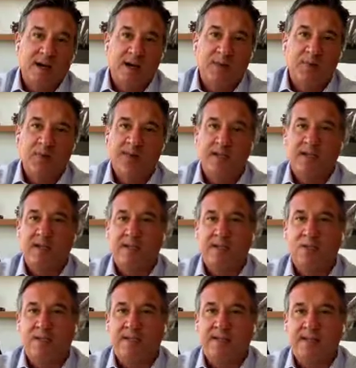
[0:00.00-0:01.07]
hybrid,
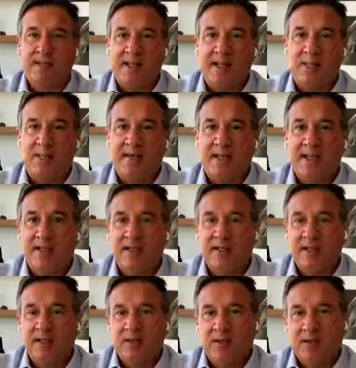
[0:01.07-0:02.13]
and what does that
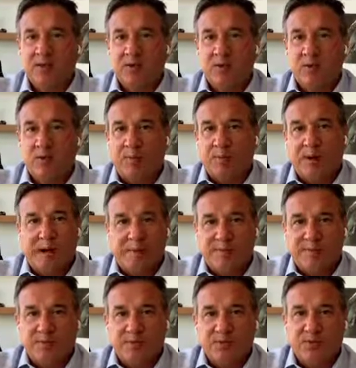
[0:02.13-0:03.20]
mean, we're
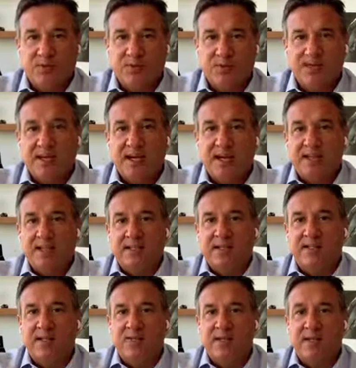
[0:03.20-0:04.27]
perhaps being short-sighted.
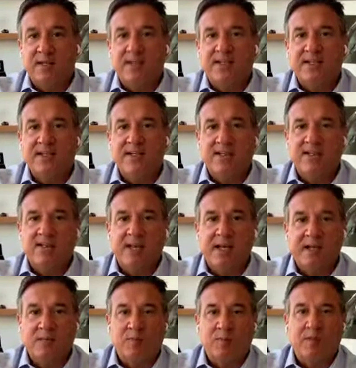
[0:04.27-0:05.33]
We tend to look
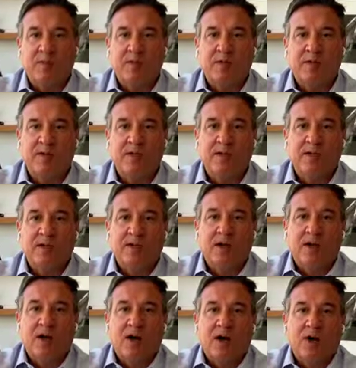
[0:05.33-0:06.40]
at it more of,
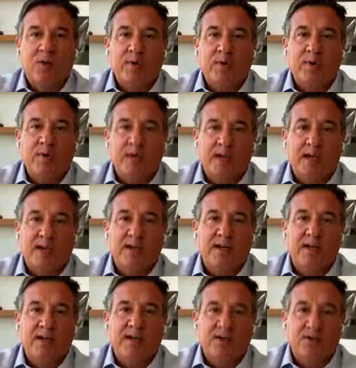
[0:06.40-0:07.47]
are we
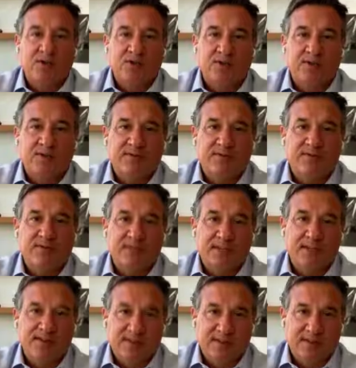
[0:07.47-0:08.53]
creating a culture of
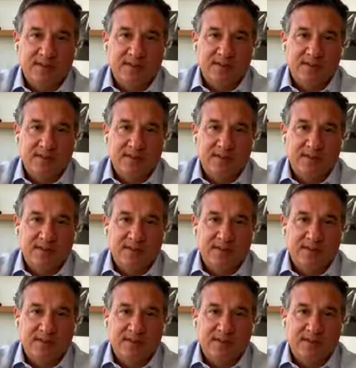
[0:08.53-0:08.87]
innovation?